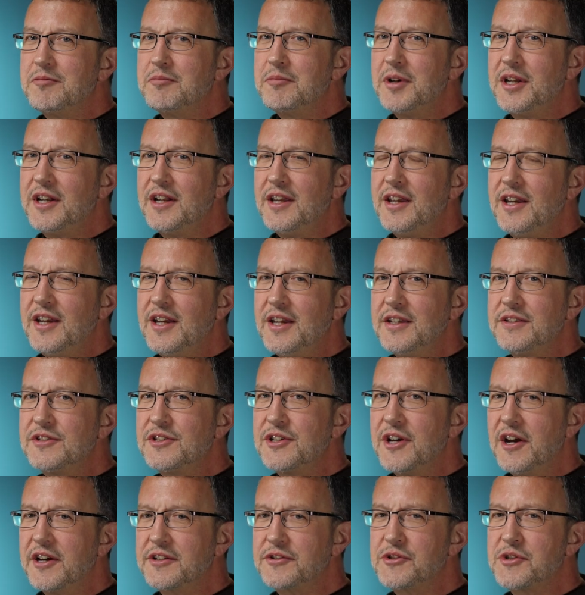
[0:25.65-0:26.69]
But Anne
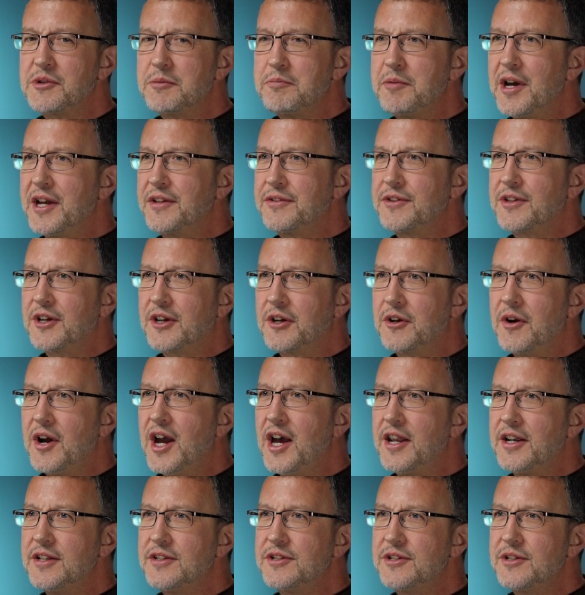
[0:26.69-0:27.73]
talks about the
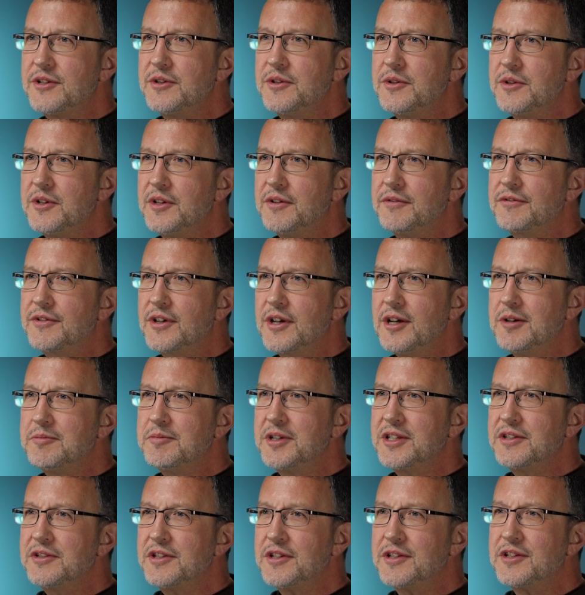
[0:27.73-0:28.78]
gratitude of
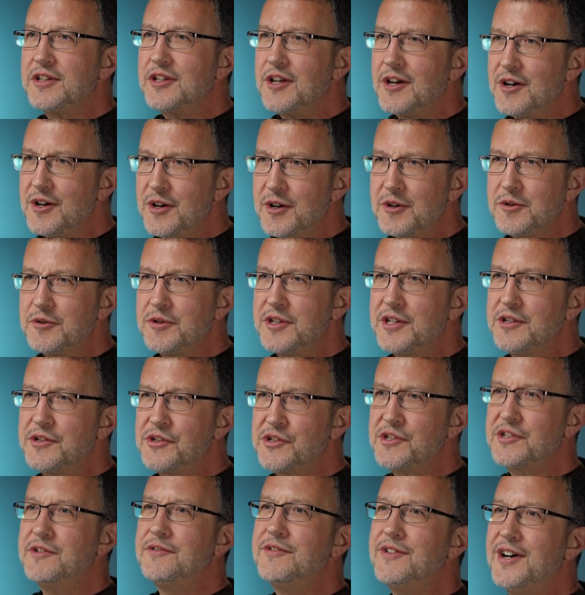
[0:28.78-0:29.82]
coming to know
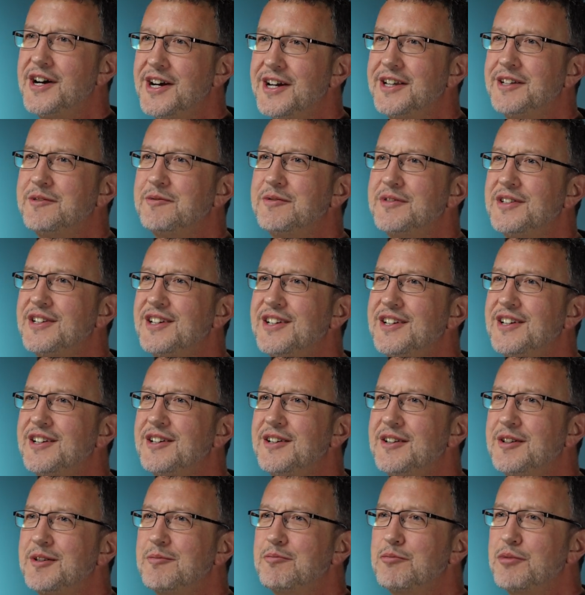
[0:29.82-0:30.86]
this divine
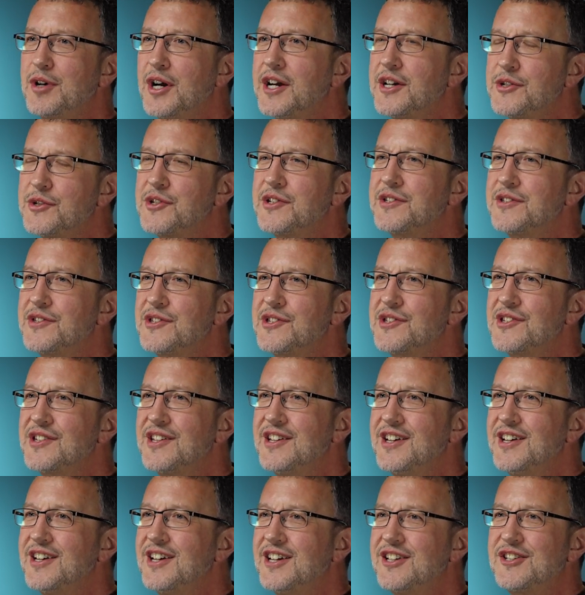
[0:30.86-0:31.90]
presence.
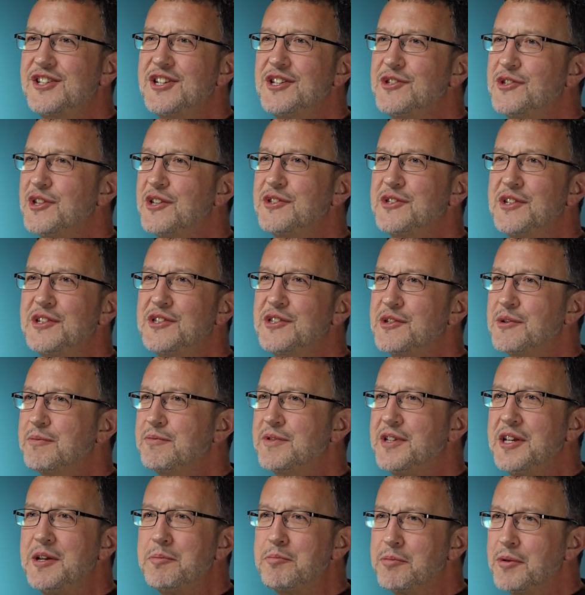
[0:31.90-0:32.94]
And she says it's a
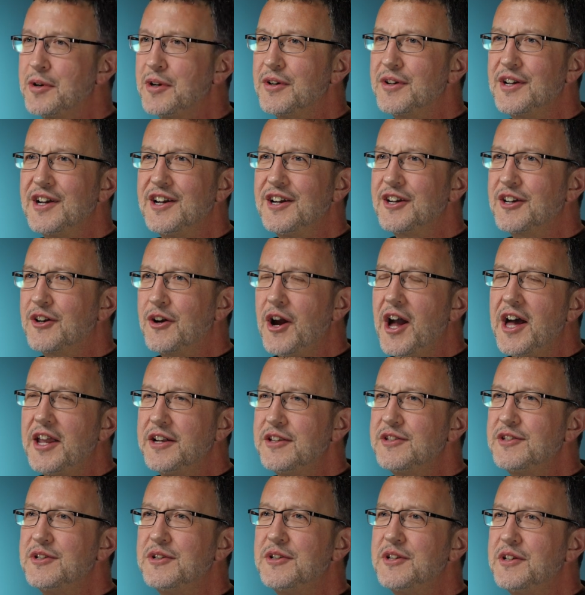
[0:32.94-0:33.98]
deeper
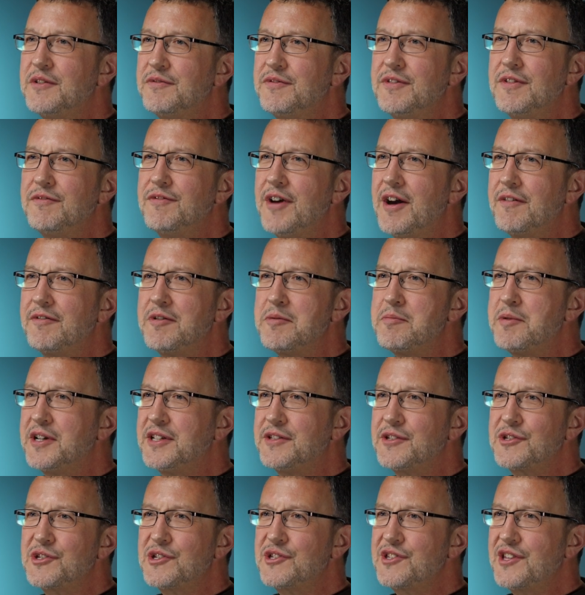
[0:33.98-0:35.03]
gratitude if you've ever
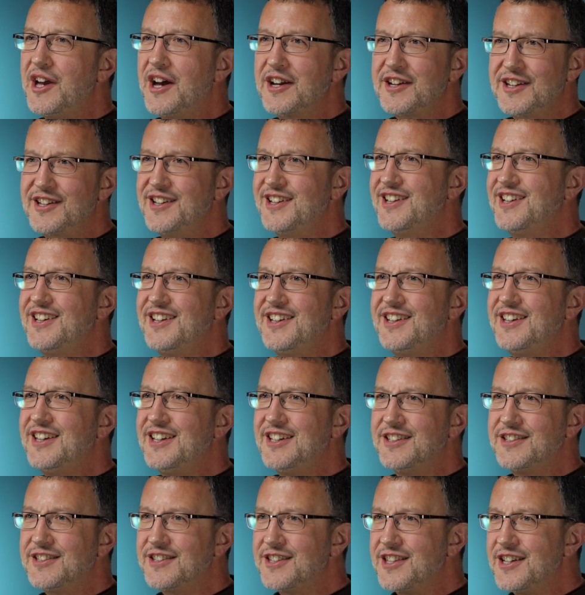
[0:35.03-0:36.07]
been stuck
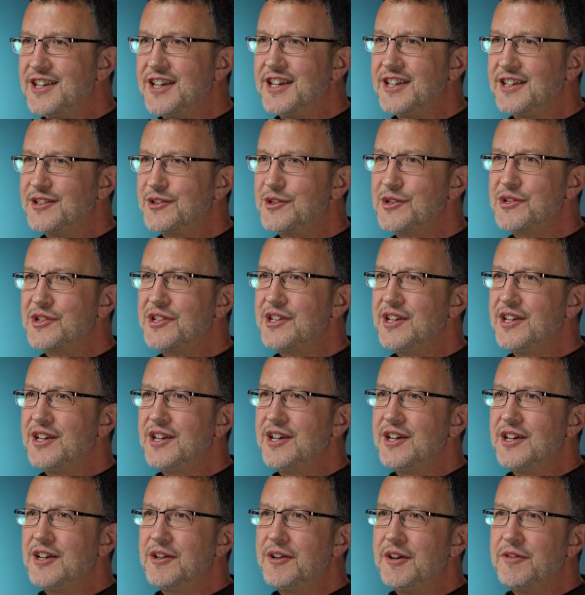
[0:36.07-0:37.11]
in things,
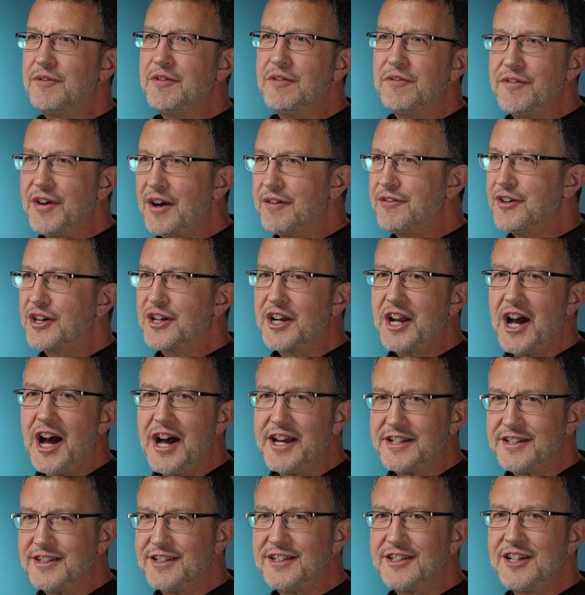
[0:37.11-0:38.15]
if you've ever
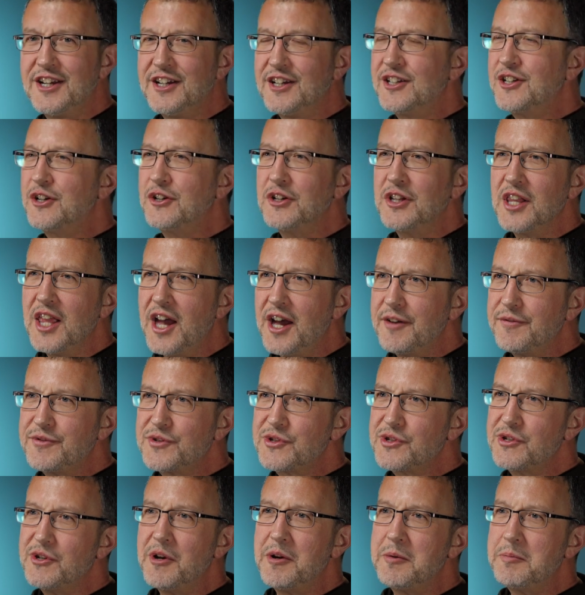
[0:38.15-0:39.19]
gotten your life
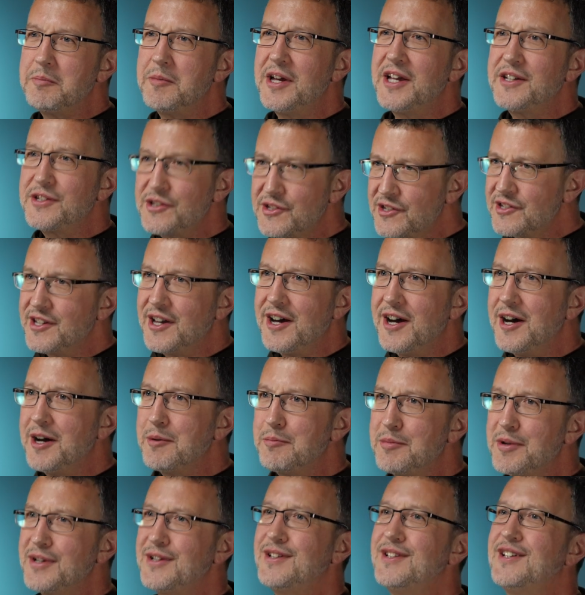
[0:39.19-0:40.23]
so messed
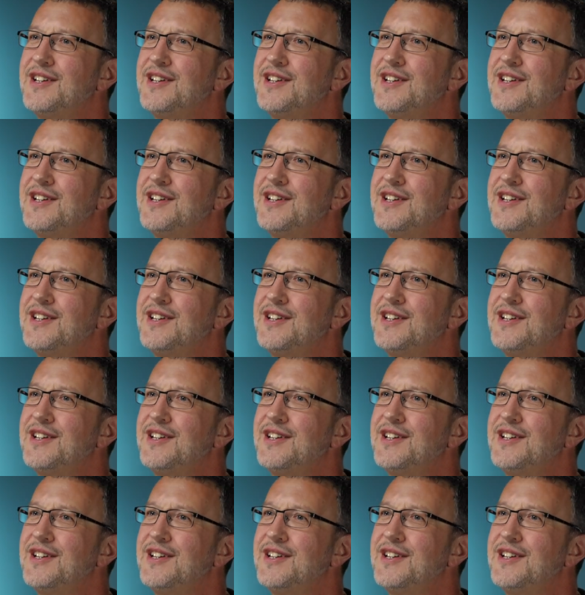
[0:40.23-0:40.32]
up